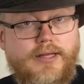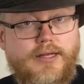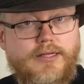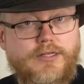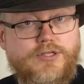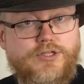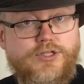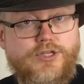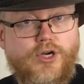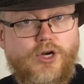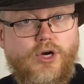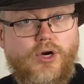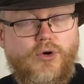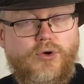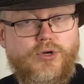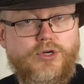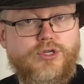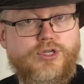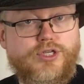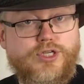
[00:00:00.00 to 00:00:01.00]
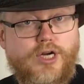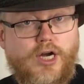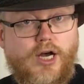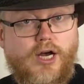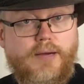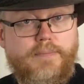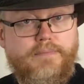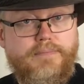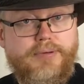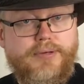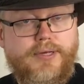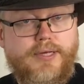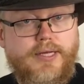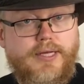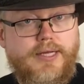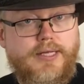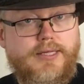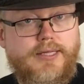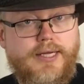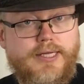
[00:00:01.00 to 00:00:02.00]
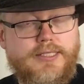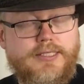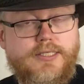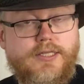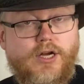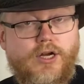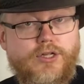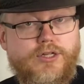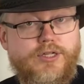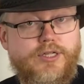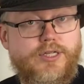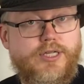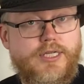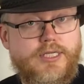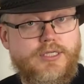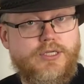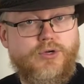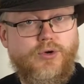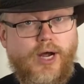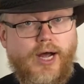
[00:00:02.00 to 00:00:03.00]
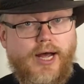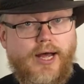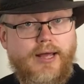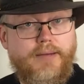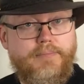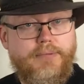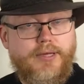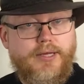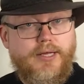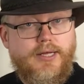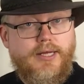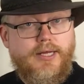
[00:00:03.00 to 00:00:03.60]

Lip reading: So Sharp does not describe